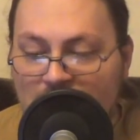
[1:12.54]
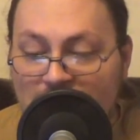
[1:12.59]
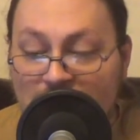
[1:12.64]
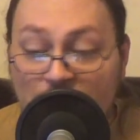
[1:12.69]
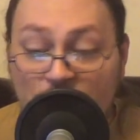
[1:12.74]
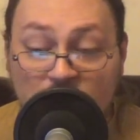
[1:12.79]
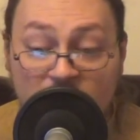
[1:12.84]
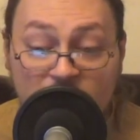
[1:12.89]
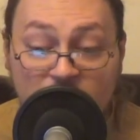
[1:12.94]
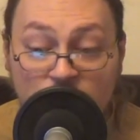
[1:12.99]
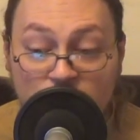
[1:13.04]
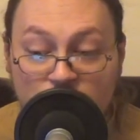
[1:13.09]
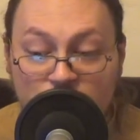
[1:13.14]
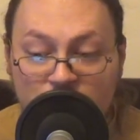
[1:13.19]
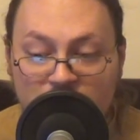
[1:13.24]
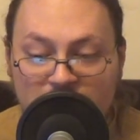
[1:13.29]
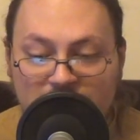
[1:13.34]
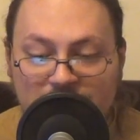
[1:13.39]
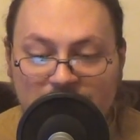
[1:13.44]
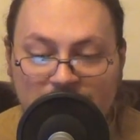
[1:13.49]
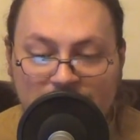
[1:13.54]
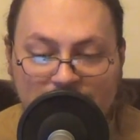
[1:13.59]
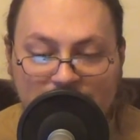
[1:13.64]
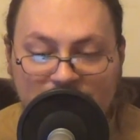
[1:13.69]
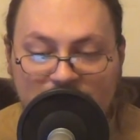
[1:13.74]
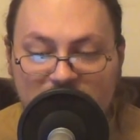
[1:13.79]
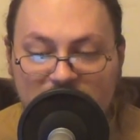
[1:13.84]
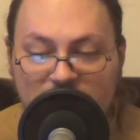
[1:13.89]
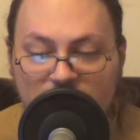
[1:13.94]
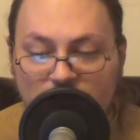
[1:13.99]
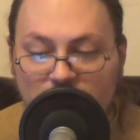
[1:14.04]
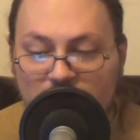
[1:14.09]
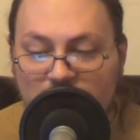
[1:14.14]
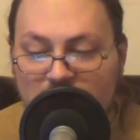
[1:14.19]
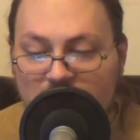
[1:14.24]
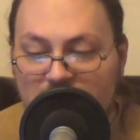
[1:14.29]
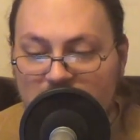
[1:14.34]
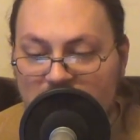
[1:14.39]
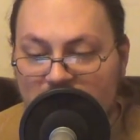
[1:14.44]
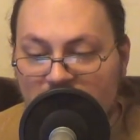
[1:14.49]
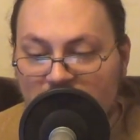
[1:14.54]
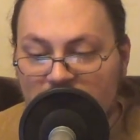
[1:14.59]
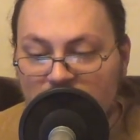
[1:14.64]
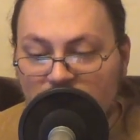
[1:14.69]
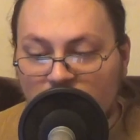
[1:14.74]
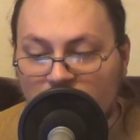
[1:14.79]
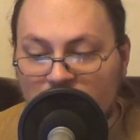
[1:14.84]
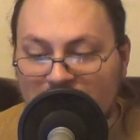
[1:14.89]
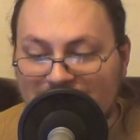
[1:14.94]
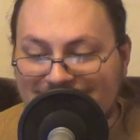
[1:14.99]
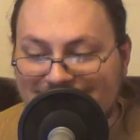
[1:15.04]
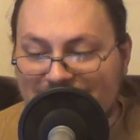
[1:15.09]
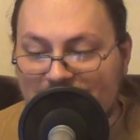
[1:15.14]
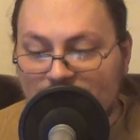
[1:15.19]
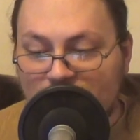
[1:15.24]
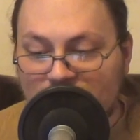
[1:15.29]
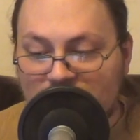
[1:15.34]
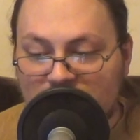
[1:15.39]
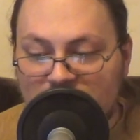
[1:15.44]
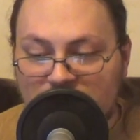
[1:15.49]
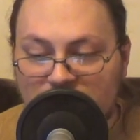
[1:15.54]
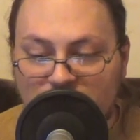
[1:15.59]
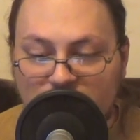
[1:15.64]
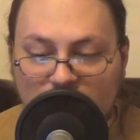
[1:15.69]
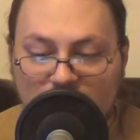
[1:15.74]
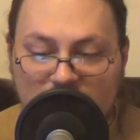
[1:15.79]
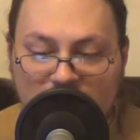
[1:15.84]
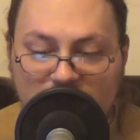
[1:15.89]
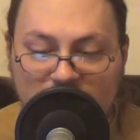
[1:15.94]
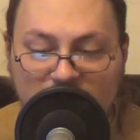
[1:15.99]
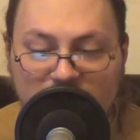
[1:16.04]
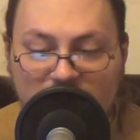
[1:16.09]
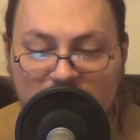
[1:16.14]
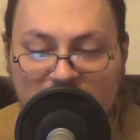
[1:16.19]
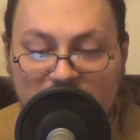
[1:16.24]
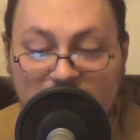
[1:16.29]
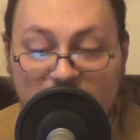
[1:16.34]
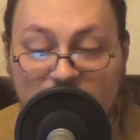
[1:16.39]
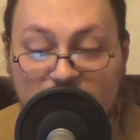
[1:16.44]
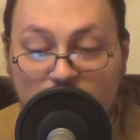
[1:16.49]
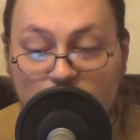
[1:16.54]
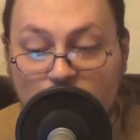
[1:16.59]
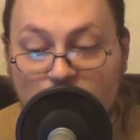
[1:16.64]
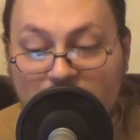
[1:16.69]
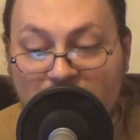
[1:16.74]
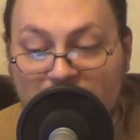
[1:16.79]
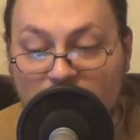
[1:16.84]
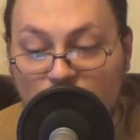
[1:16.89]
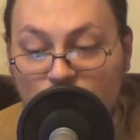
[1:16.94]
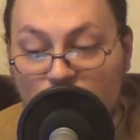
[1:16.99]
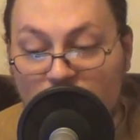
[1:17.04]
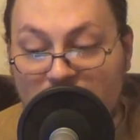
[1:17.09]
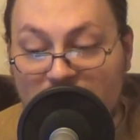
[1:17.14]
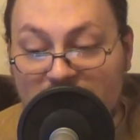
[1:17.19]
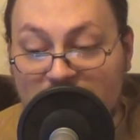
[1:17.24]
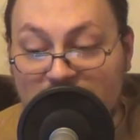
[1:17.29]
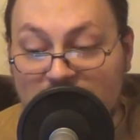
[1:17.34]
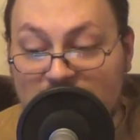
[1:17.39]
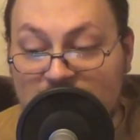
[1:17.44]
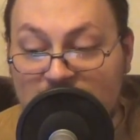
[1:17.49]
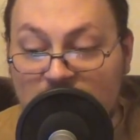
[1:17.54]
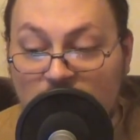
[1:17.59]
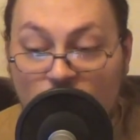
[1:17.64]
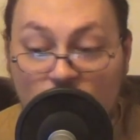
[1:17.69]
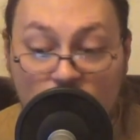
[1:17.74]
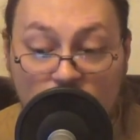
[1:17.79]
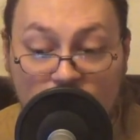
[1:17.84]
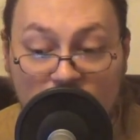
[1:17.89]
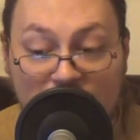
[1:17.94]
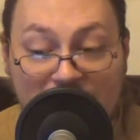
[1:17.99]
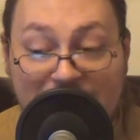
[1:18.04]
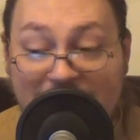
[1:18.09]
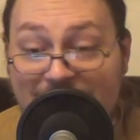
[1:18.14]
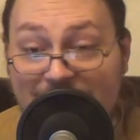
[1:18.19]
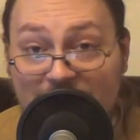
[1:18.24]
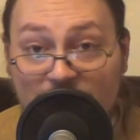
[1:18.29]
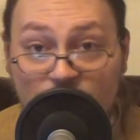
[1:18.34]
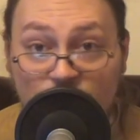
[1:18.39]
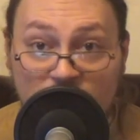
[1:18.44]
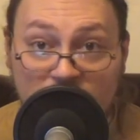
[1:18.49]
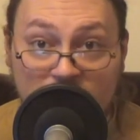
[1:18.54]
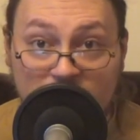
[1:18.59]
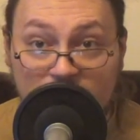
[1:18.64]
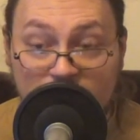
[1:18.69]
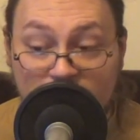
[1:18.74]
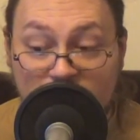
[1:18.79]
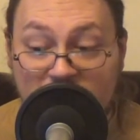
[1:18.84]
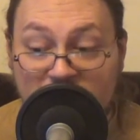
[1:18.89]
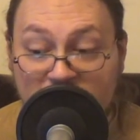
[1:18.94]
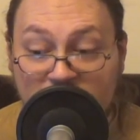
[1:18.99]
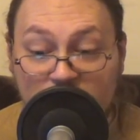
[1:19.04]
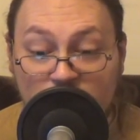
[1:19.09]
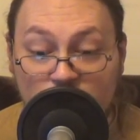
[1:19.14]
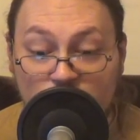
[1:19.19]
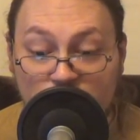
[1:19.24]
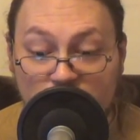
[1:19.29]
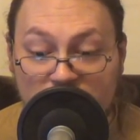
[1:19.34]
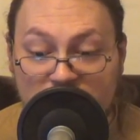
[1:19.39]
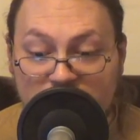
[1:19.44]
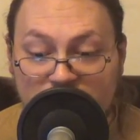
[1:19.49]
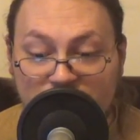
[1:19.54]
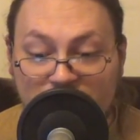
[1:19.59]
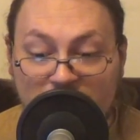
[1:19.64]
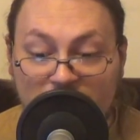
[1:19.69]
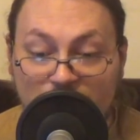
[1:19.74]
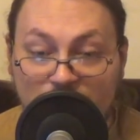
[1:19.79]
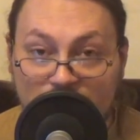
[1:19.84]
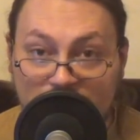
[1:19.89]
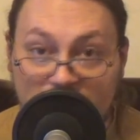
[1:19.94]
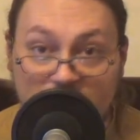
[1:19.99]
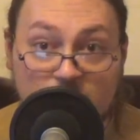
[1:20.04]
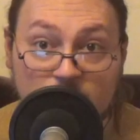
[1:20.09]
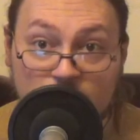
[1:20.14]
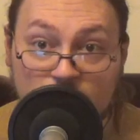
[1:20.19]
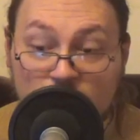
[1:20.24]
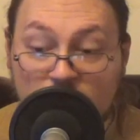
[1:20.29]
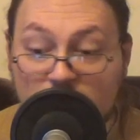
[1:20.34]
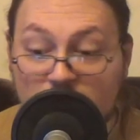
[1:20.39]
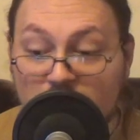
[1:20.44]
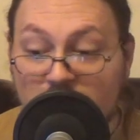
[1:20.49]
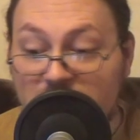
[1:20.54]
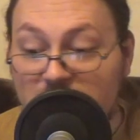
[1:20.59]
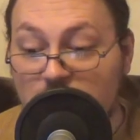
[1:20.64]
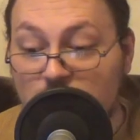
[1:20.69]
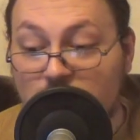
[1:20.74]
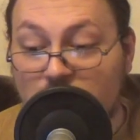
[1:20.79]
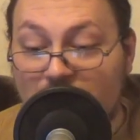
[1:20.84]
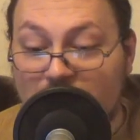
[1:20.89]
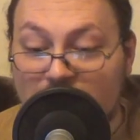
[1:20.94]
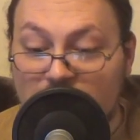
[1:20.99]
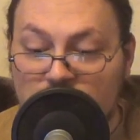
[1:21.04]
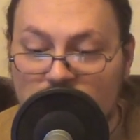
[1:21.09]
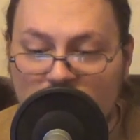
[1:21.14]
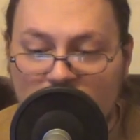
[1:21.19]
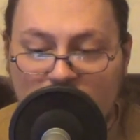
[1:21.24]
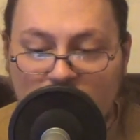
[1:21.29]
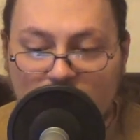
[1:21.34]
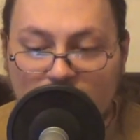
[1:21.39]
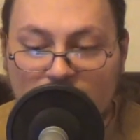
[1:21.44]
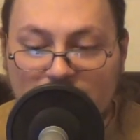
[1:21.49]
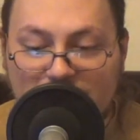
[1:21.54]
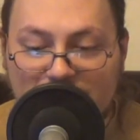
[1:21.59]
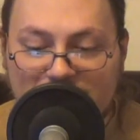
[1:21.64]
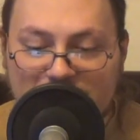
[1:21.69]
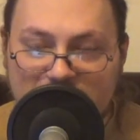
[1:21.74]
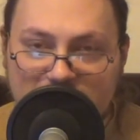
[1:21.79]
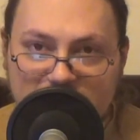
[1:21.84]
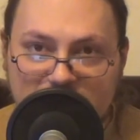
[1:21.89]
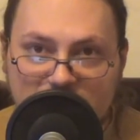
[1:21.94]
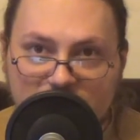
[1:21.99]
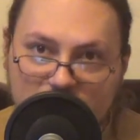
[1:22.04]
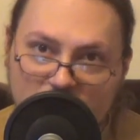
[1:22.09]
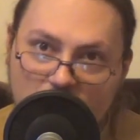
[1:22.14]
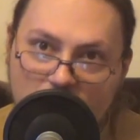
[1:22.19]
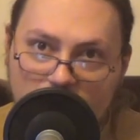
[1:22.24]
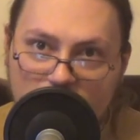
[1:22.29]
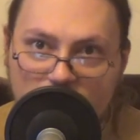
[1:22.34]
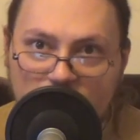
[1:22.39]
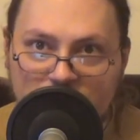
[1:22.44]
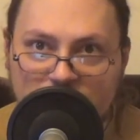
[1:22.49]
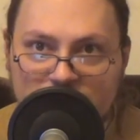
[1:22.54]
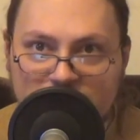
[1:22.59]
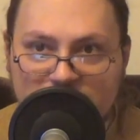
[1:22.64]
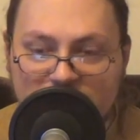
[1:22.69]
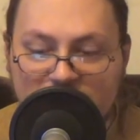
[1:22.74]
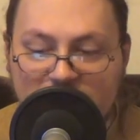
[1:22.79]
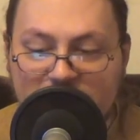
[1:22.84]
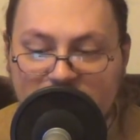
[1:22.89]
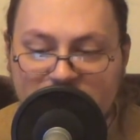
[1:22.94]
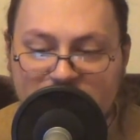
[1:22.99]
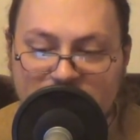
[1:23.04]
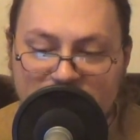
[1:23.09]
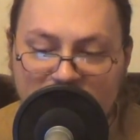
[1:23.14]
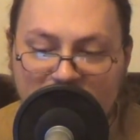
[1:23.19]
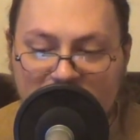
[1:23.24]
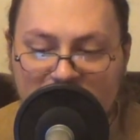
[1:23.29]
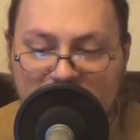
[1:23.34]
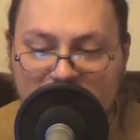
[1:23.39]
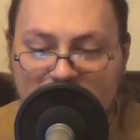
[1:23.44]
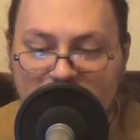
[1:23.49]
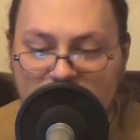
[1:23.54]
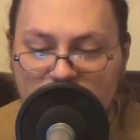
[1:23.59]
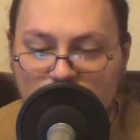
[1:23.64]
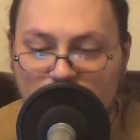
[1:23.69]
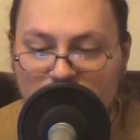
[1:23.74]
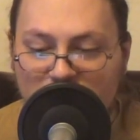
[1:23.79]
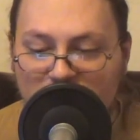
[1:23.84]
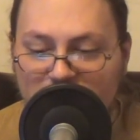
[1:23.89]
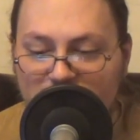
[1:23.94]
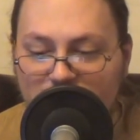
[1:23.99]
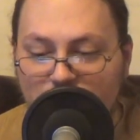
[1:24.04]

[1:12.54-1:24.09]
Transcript: Now, if you're reading the cathedral media, you'll be tempted to believe that if Le Pen wins, all hell will break loose. But don't worry too much, because a communist is likely to win.